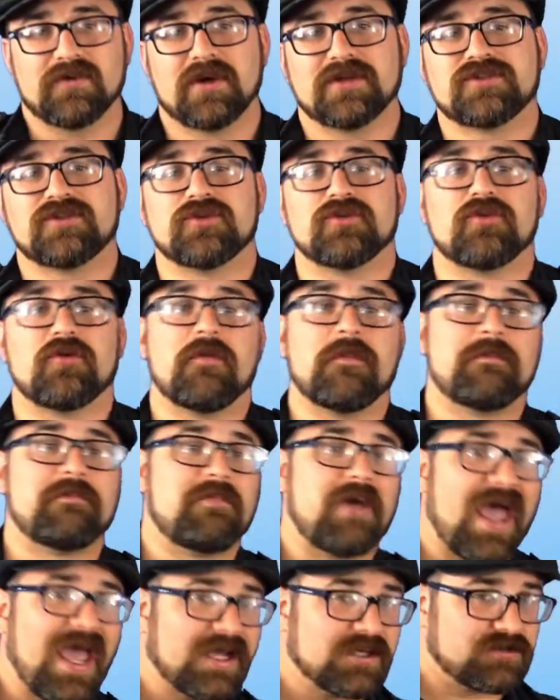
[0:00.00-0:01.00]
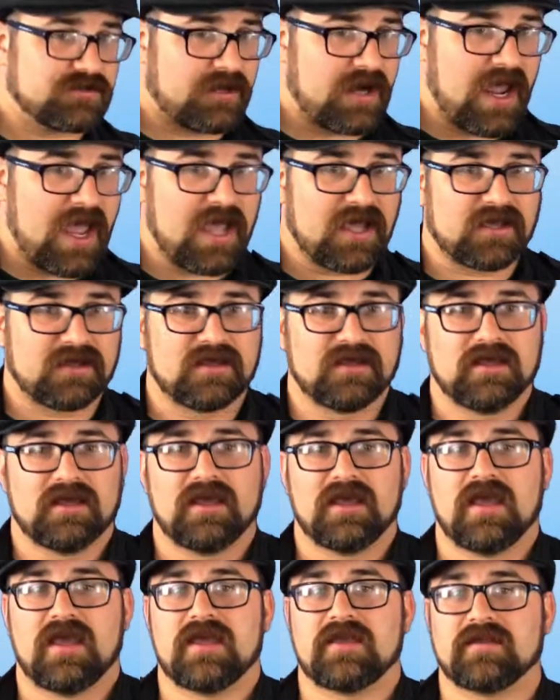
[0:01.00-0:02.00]
want to backtrack
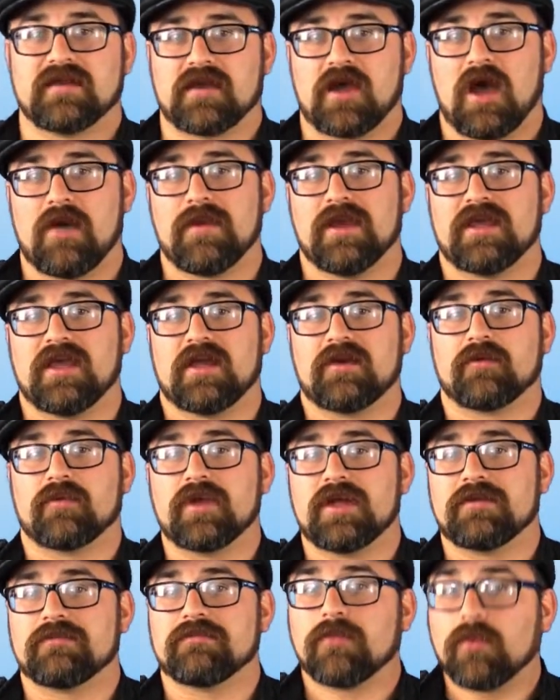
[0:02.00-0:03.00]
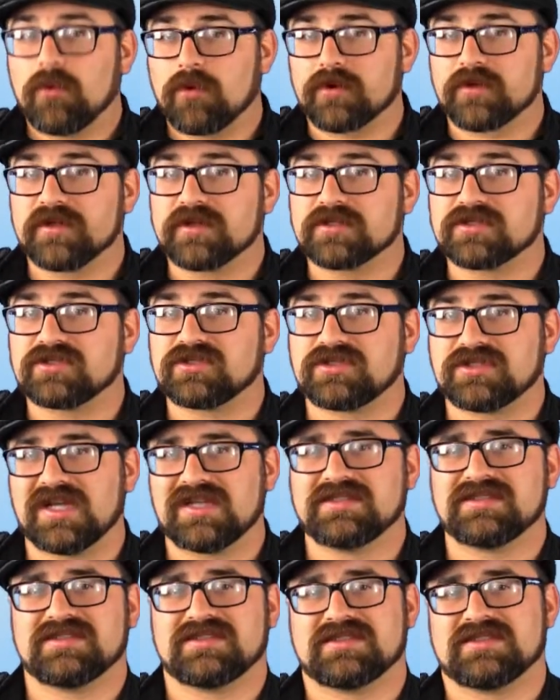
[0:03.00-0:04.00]
in the comic and read more, there's
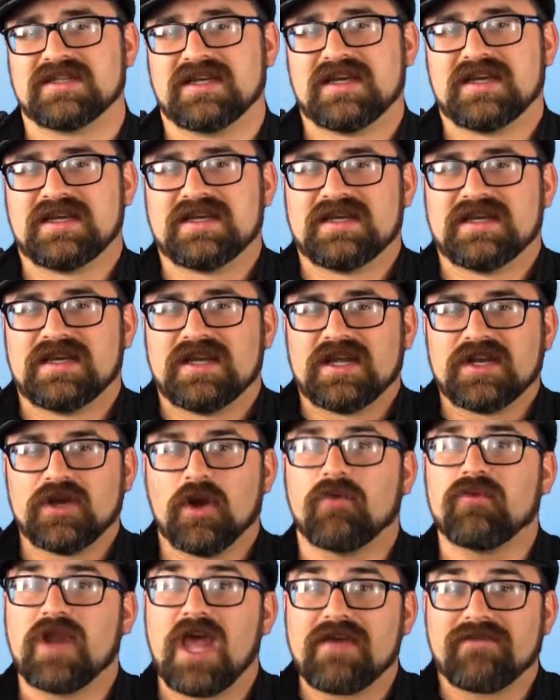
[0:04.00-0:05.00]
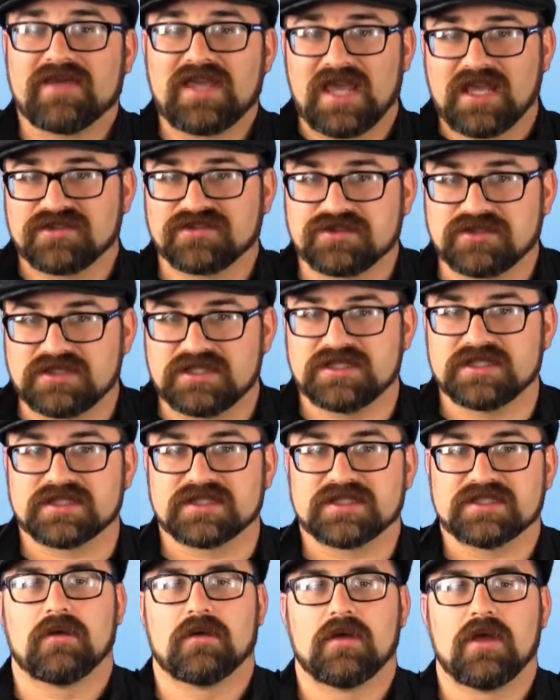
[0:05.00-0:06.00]
just no navigation
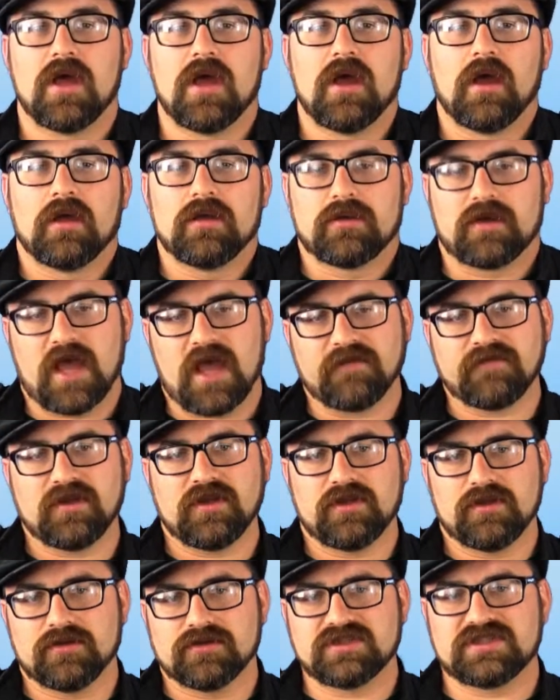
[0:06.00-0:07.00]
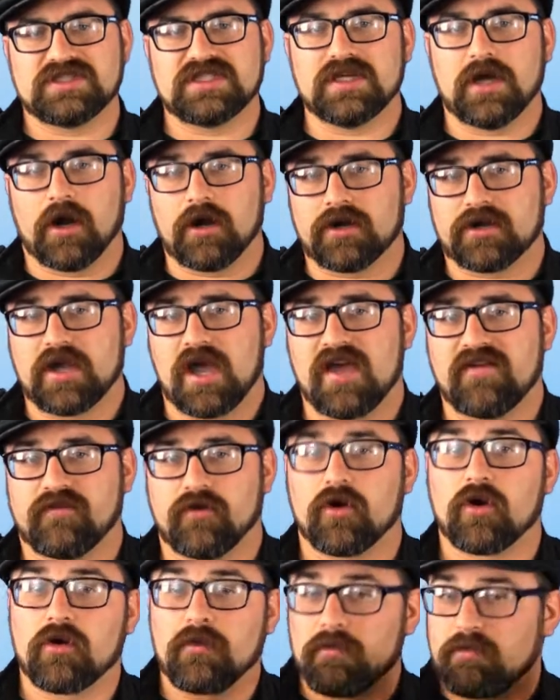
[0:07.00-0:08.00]
here. You have to use the archive
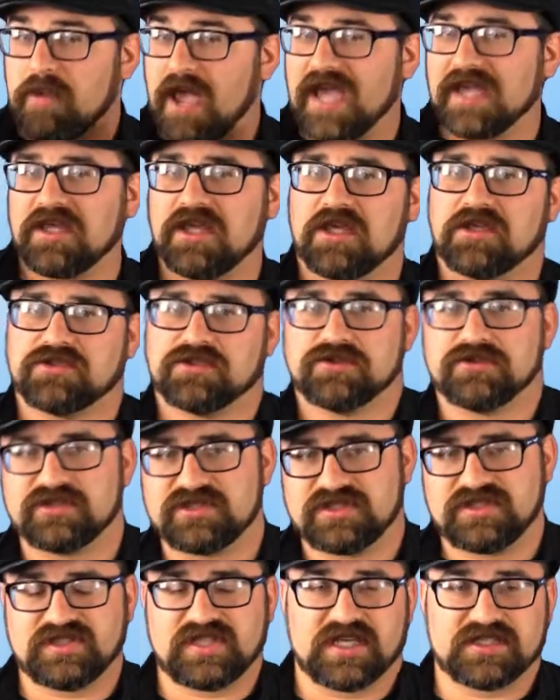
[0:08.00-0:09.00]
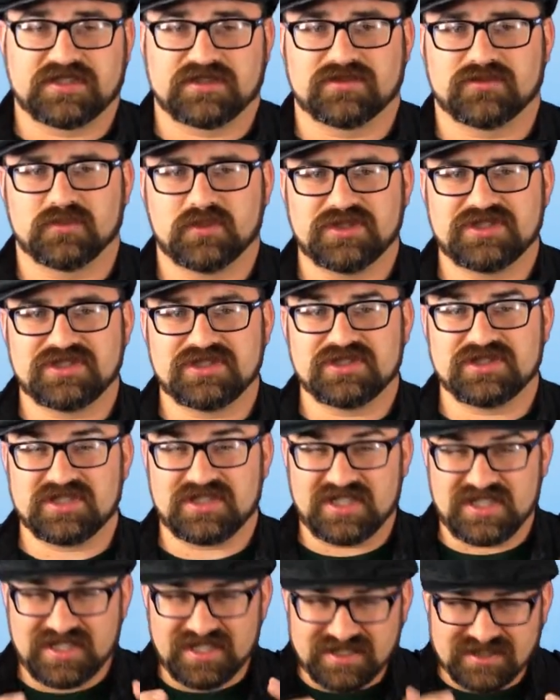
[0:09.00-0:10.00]
or back issues section, which
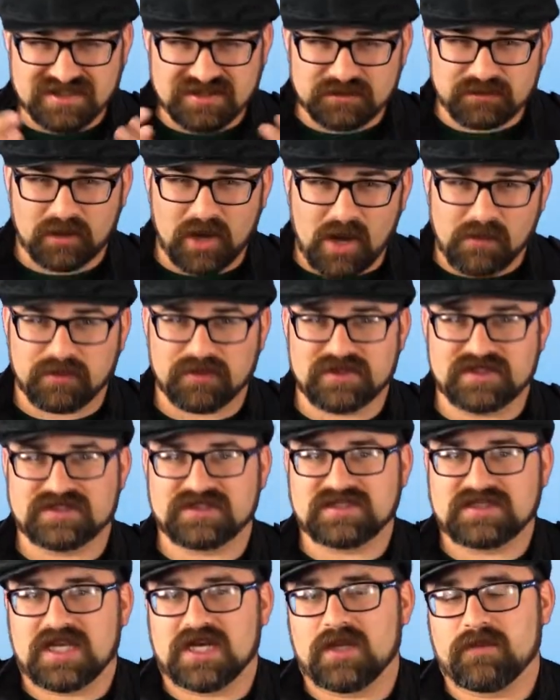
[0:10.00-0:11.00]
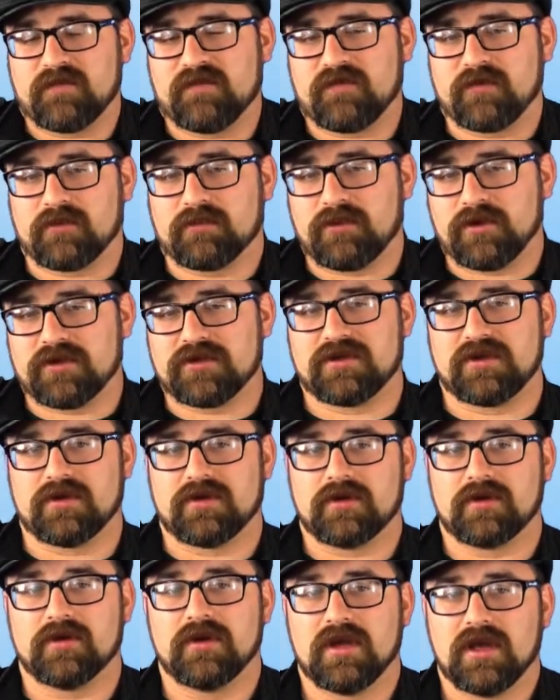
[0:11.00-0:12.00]
isn't properly set up for book
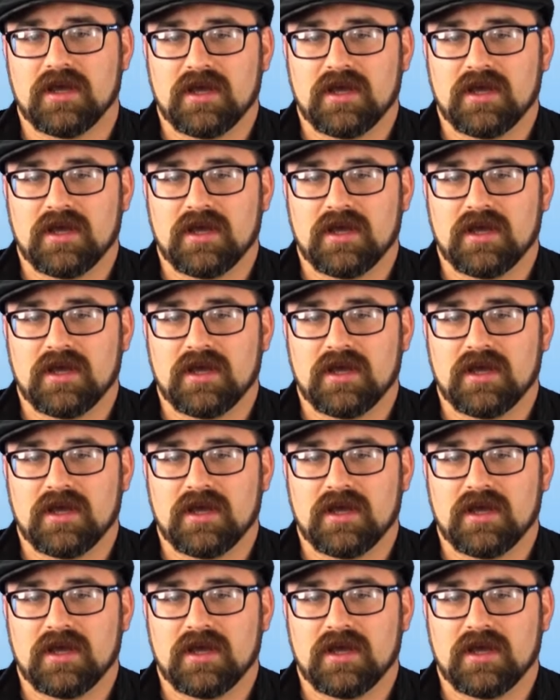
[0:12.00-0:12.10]
2,